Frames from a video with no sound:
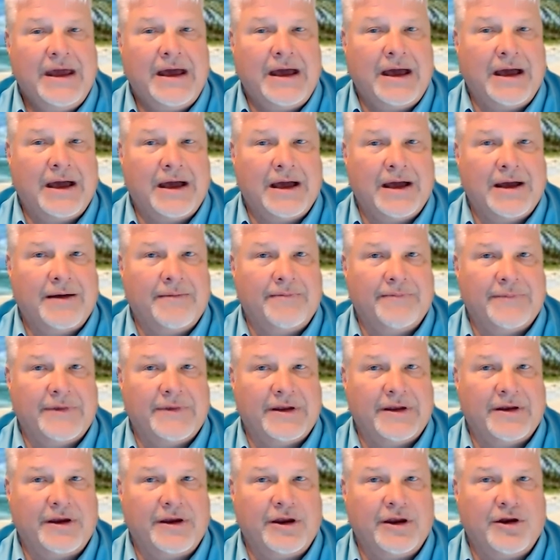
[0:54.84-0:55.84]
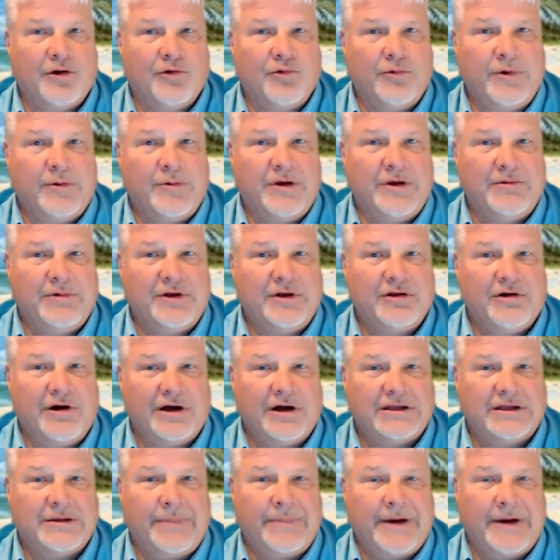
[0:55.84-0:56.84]
we
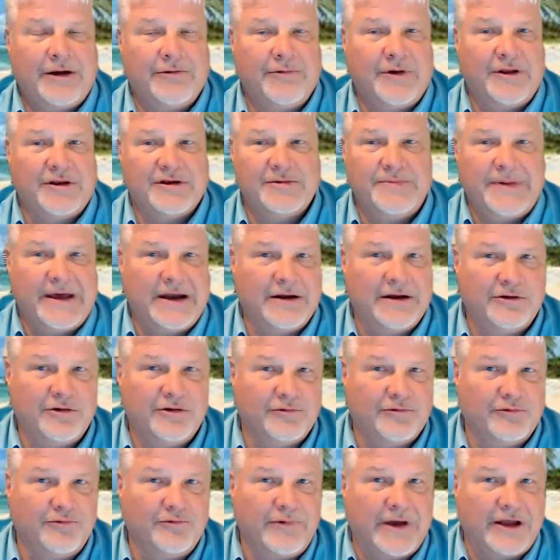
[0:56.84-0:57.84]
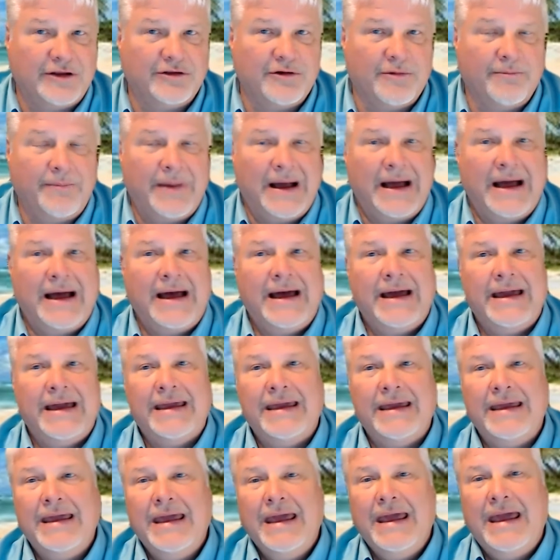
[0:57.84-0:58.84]
talked about whether it's better to rent or
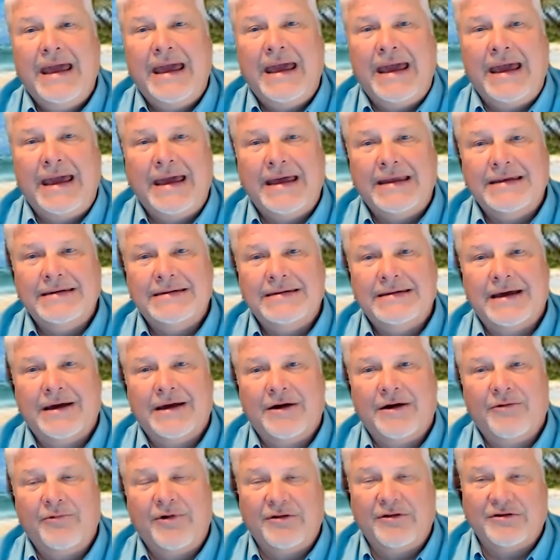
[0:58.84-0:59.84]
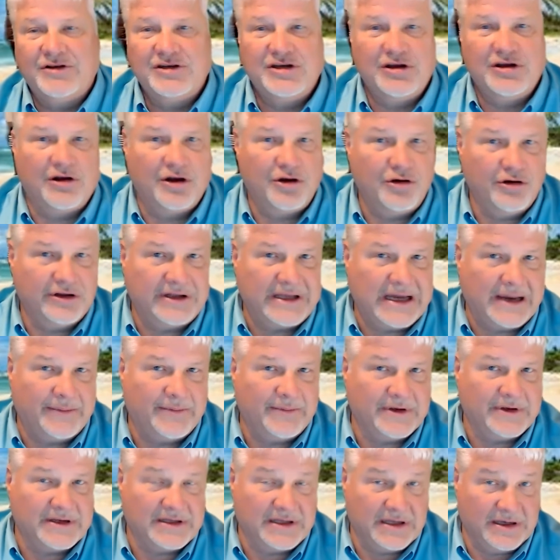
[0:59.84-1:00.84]
buy, and whether it's still a good
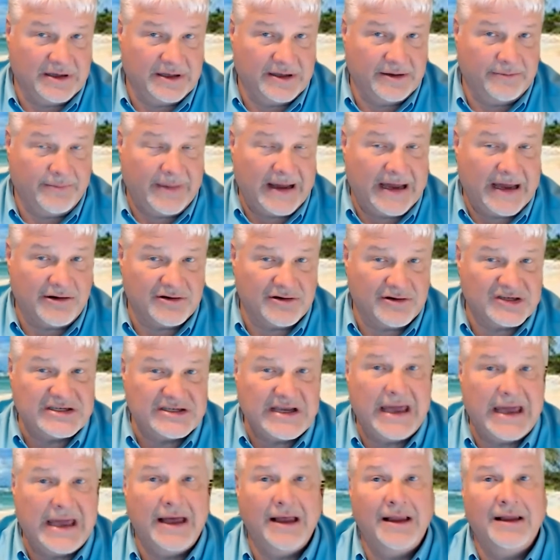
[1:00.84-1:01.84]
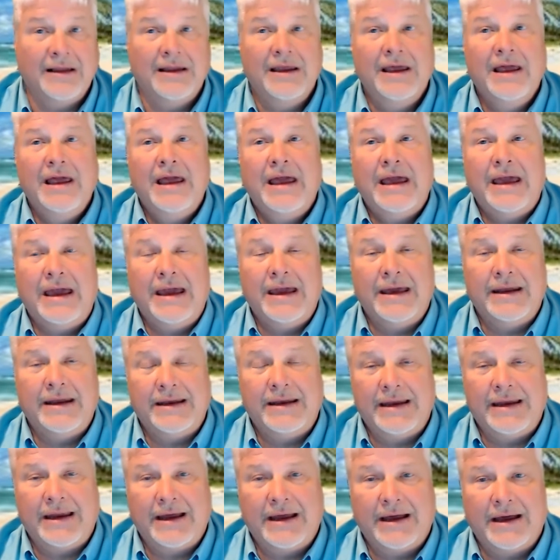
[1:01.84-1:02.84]
time to buy or sell,
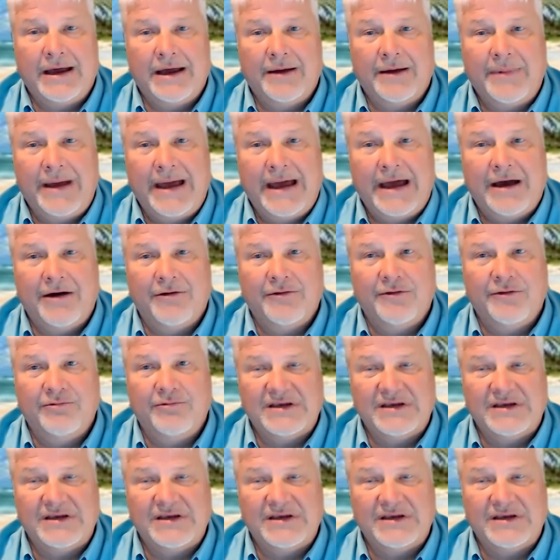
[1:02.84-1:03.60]
and how the